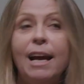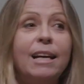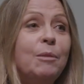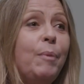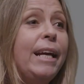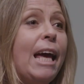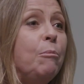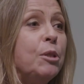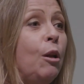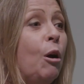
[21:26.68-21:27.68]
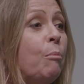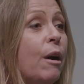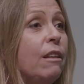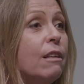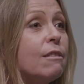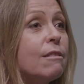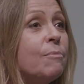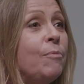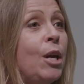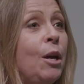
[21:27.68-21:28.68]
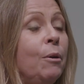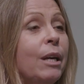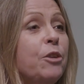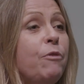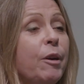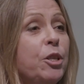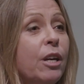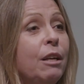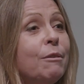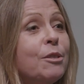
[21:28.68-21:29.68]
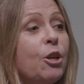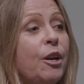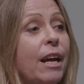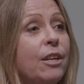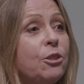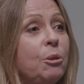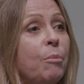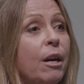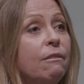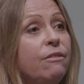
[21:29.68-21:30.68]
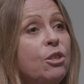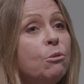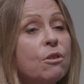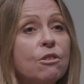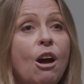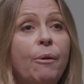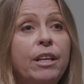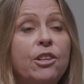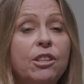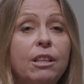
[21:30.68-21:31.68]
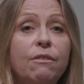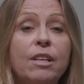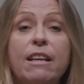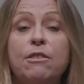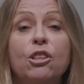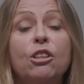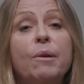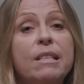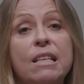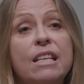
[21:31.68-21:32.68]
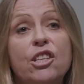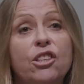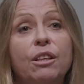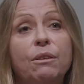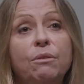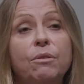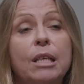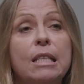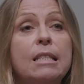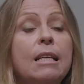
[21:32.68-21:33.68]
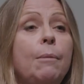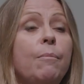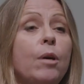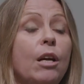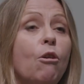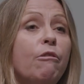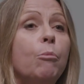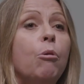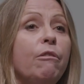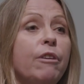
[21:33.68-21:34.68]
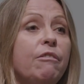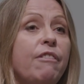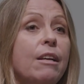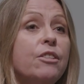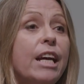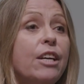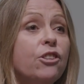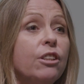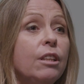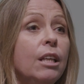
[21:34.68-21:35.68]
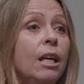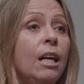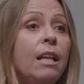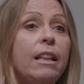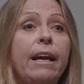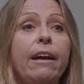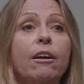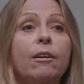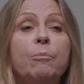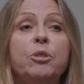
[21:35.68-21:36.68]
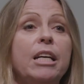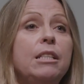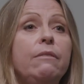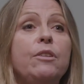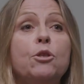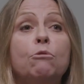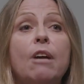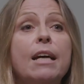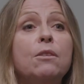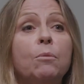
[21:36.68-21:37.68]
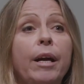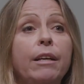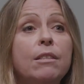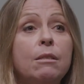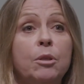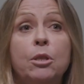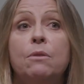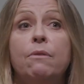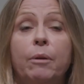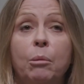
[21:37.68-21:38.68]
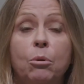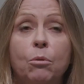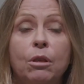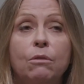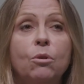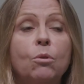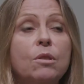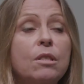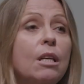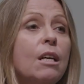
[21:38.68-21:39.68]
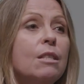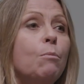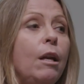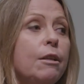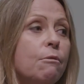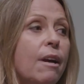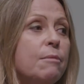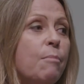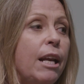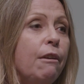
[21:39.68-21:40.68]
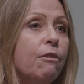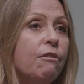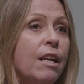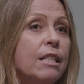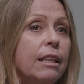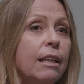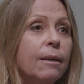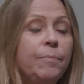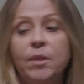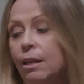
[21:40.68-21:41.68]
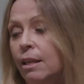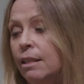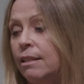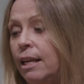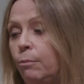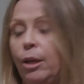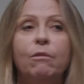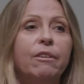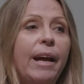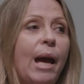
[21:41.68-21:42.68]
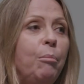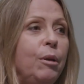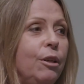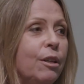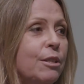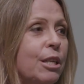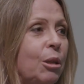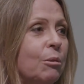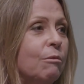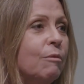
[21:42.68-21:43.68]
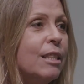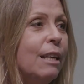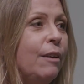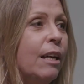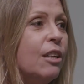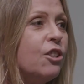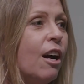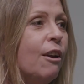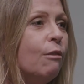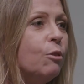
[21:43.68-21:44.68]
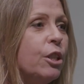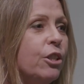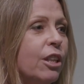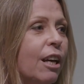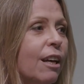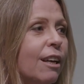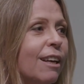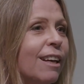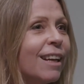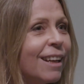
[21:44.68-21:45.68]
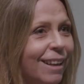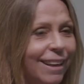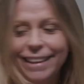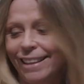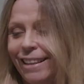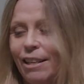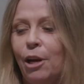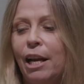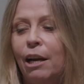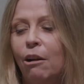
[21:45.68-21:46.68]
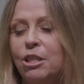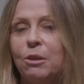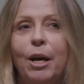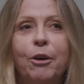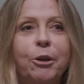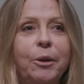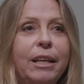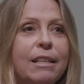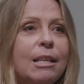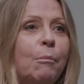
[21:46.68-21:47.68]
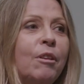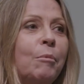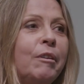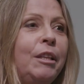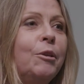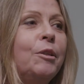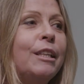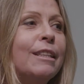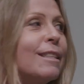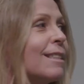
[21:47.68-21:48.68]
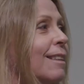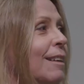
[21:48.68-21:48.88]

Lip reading: It's being helped along by this. We had a very generous donation by the Visual Snow Initiative. Now, it's a US initiative. It's a not-for-profit foundation. Their objective is to raise awareness, which is very important, of course, as well as raise money for funding. Said we look very happy, you can tell, receiving our giant novelty check. And a nod to our crew here, some of them are in the audience.